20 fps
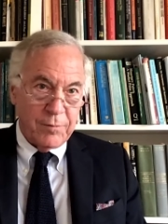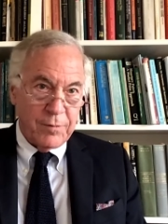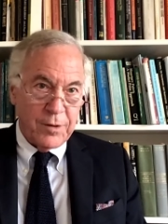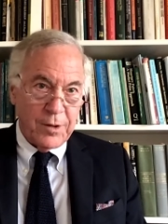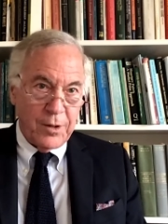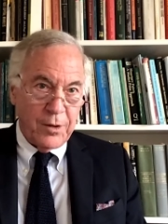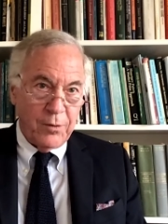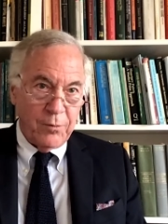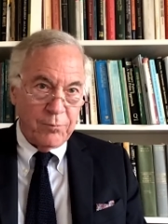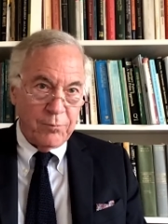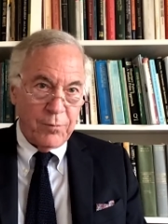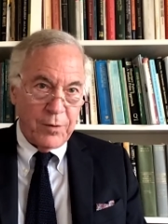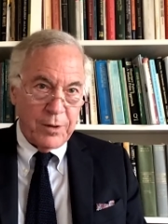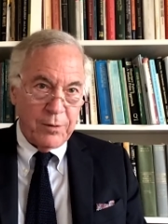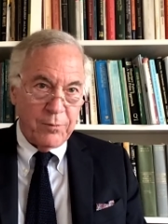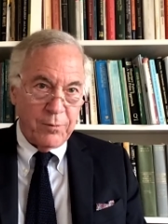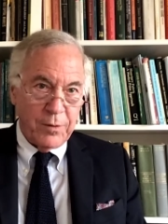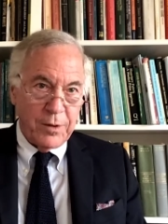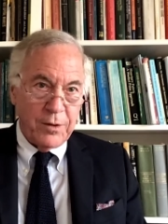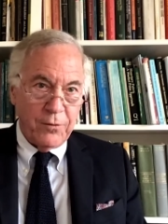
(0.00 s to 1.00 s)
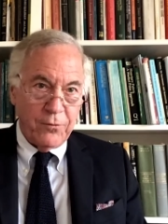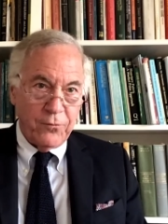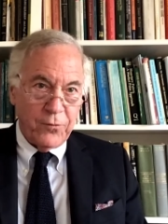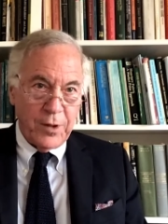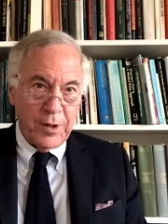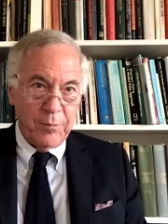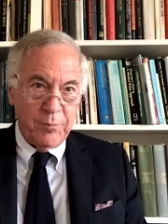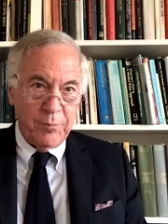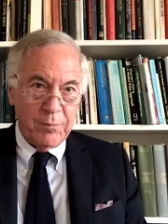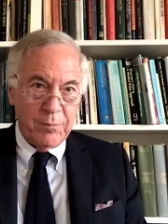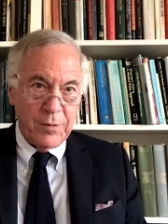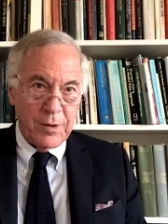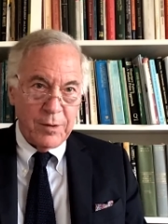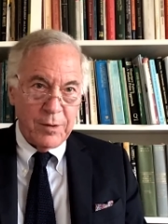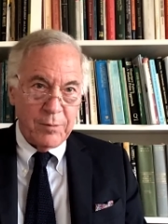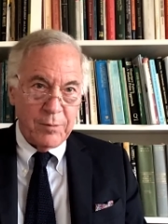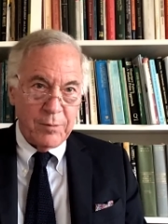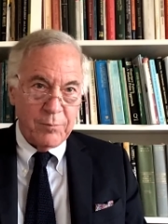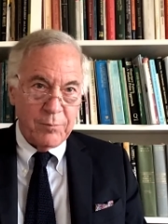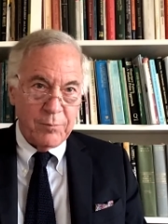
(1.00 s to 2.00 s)
you know what you said.
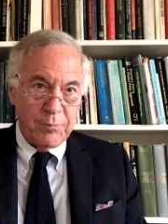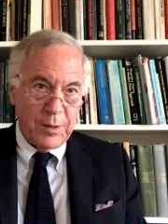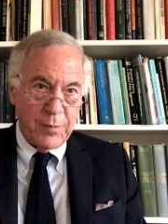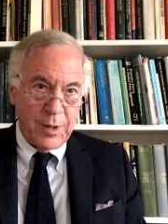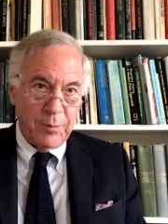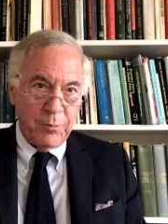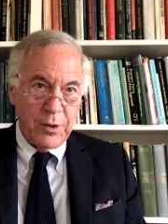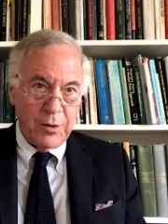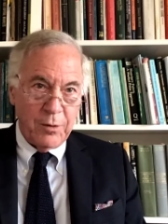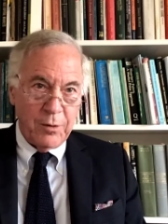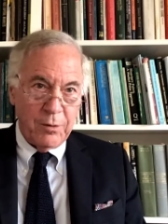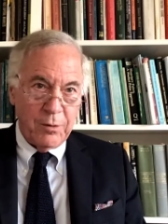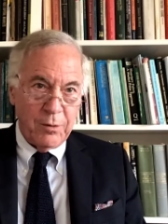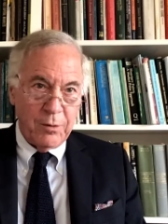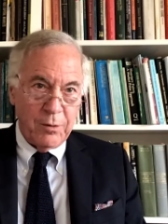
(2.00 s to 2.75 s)
Maybe